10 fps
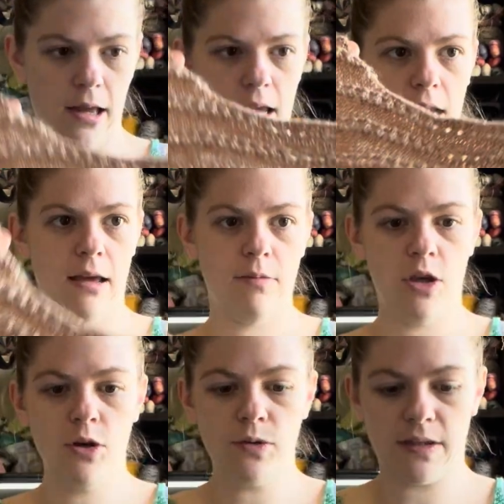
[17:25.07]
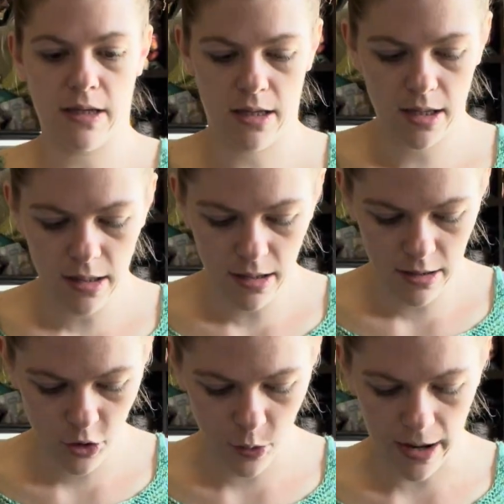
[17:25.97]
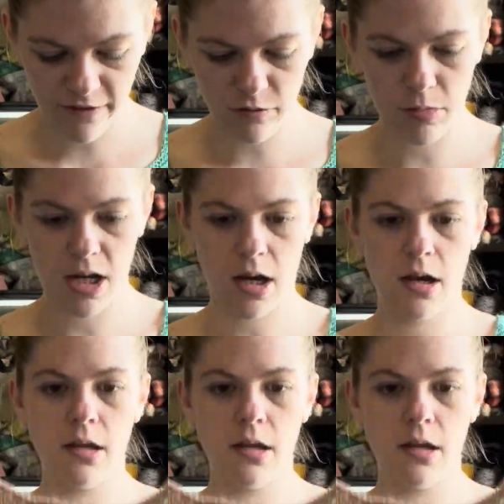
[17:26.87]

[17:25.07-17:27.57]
And I'm using Craft Me Not